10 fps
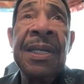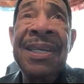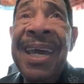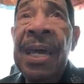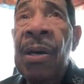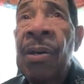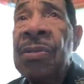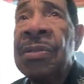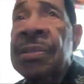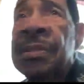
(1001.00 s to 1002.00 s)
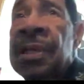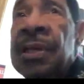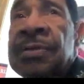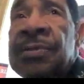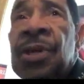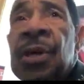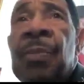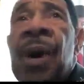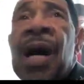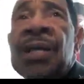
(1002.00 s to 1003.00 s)
Dales, Chuck
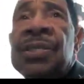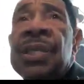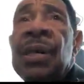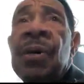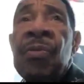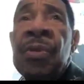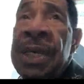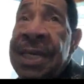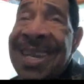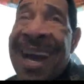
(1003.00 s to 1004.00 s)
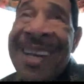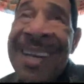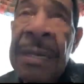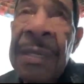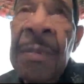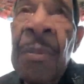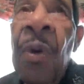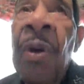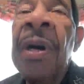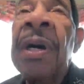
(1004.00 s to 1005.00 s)
Boxdale. Well, he's not here
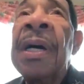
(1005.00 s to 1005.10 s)
anymore.